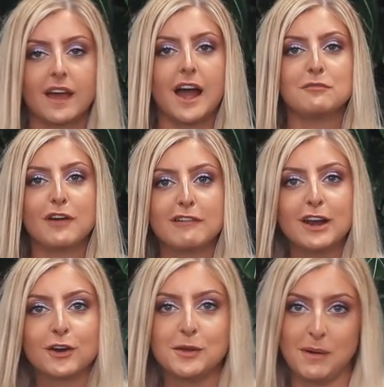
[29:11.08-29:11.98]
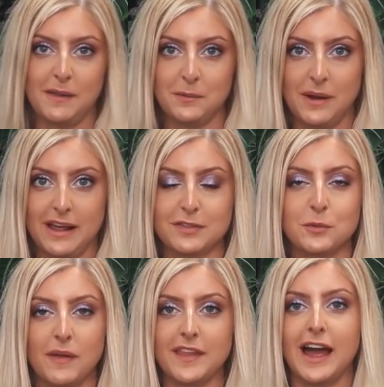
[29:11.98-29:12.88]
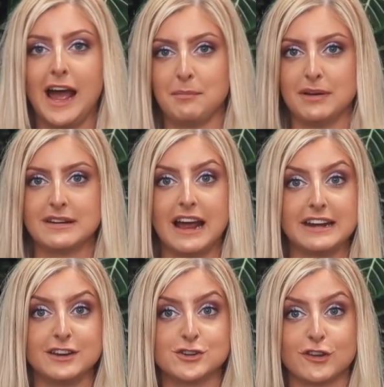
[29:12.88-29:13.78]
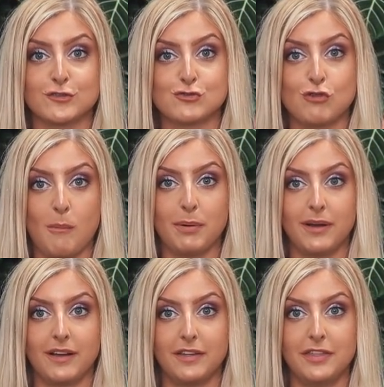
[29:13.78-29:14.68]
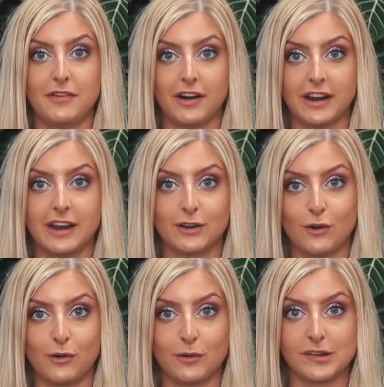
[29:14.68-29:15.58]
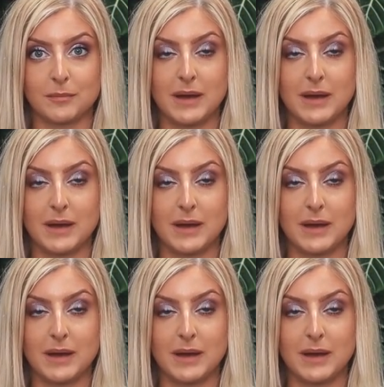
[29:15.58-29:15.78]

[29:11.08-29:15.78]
I'm very lucky, by the way, that when that happened, I didn't just drop the variegated gloriosum.